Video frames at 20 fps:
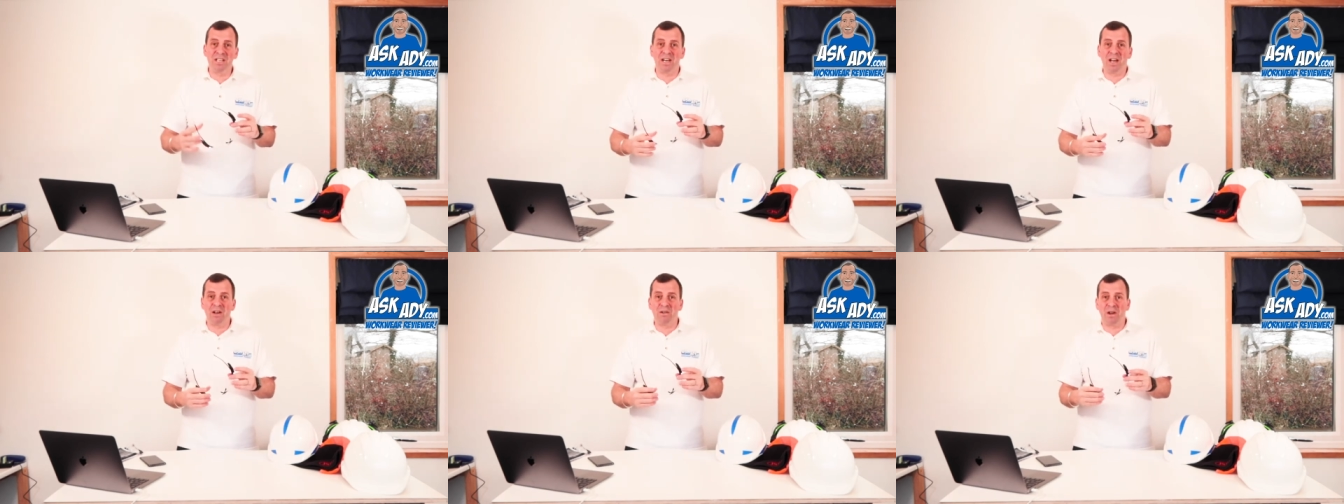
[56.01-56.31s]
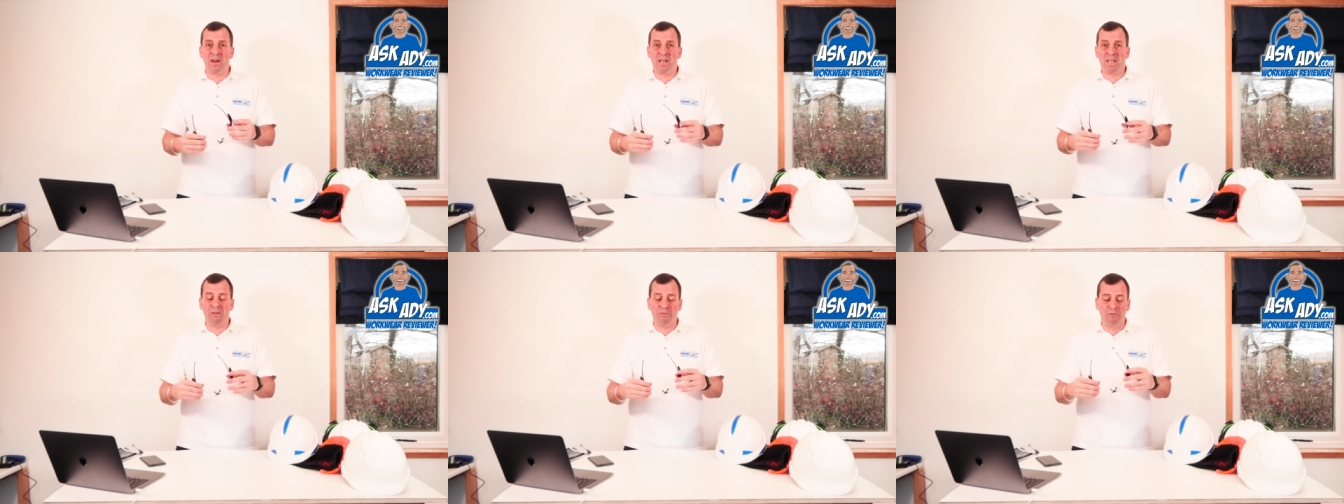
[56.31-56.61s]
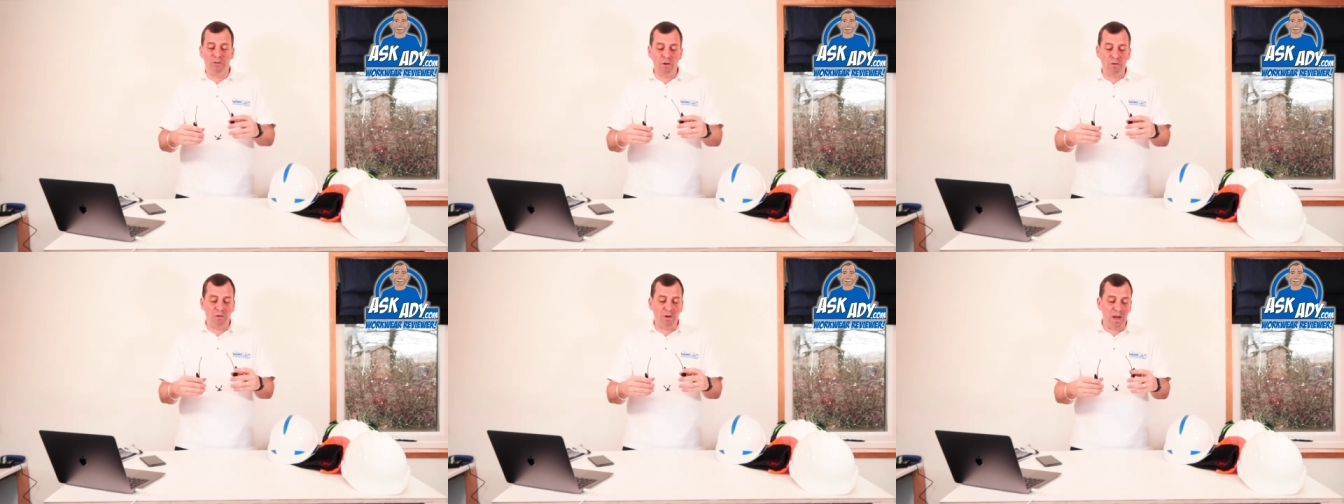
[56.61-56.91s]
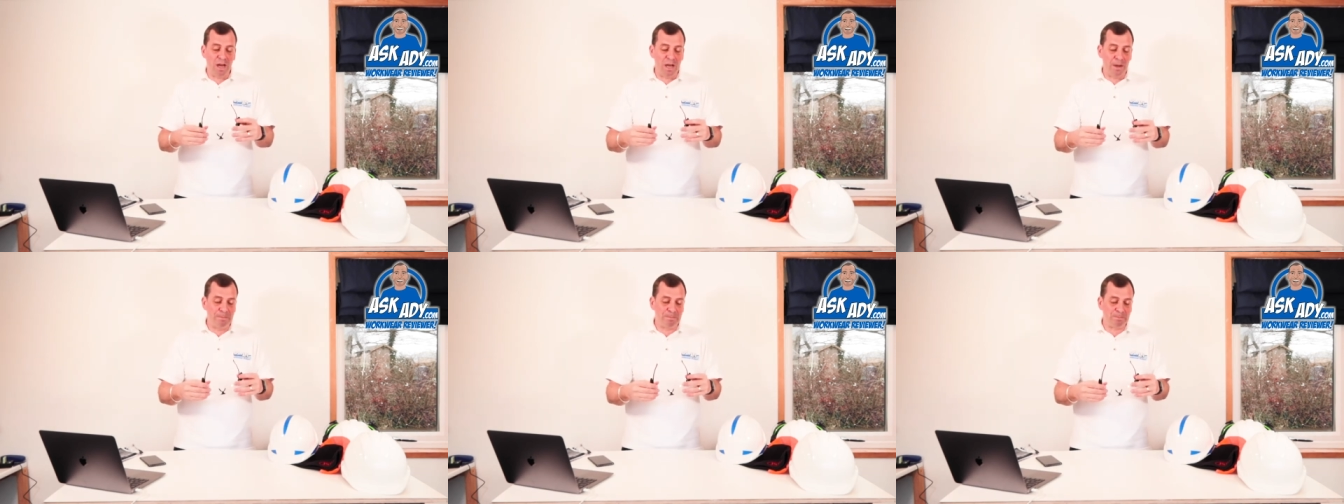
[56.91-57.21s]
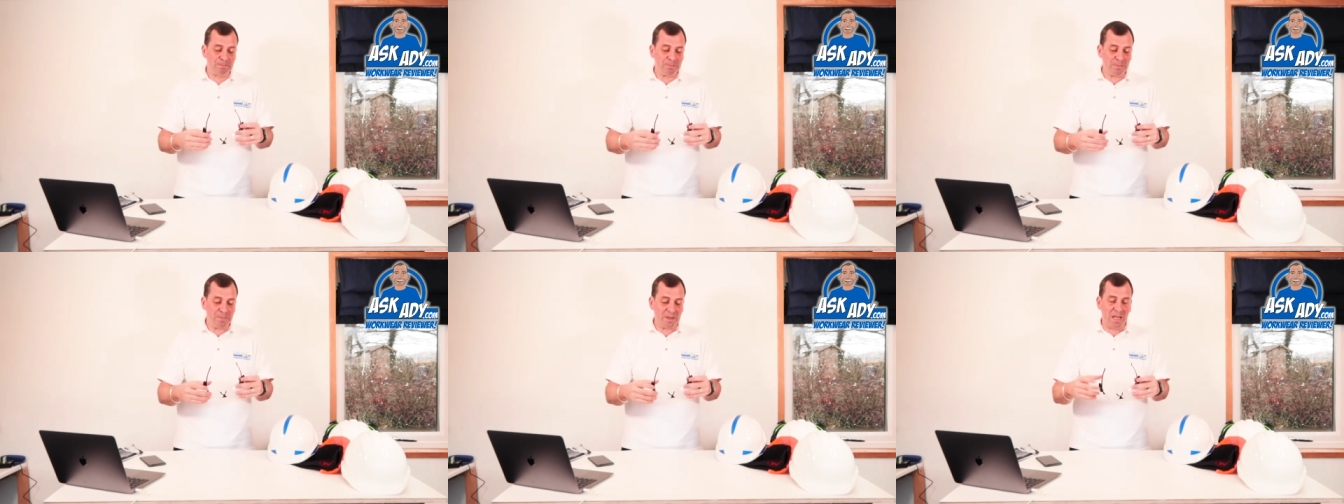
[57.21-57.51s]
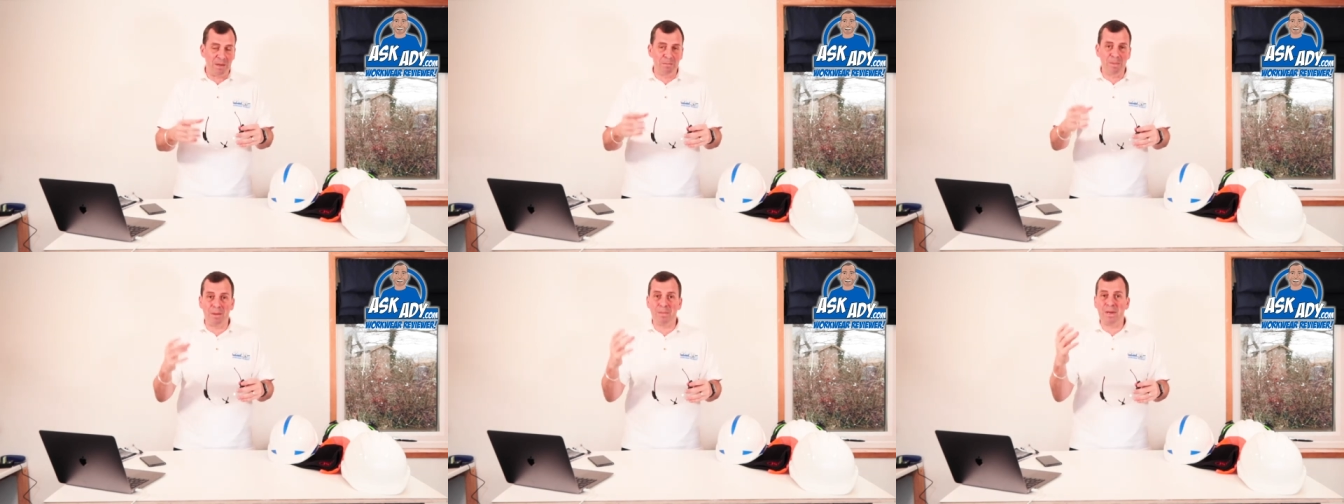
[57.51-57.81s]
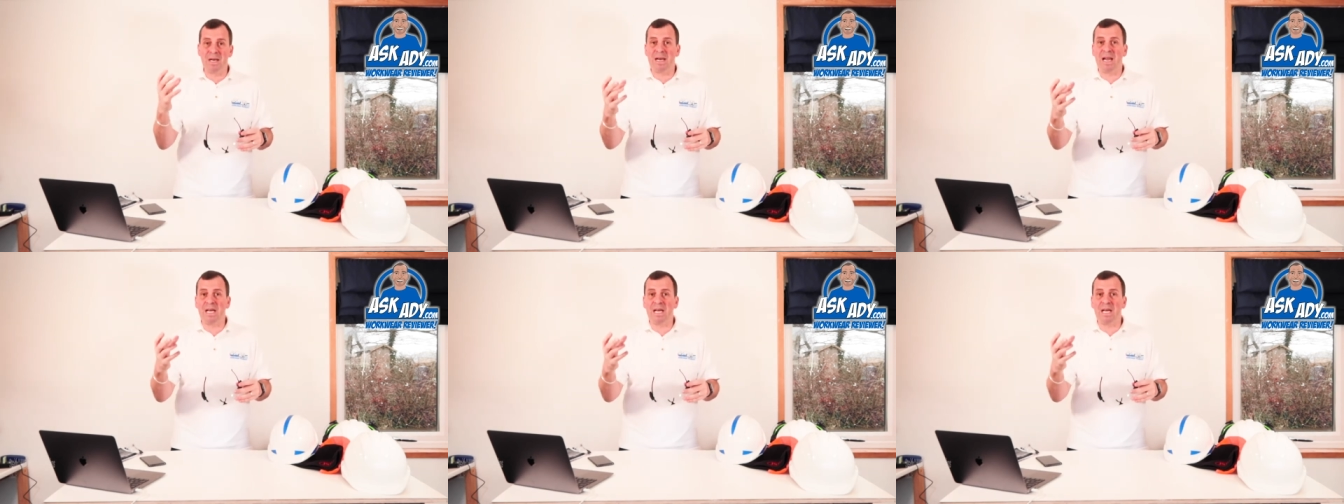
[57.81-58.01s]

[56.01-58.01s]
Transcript: You know, like if you're um, maybe an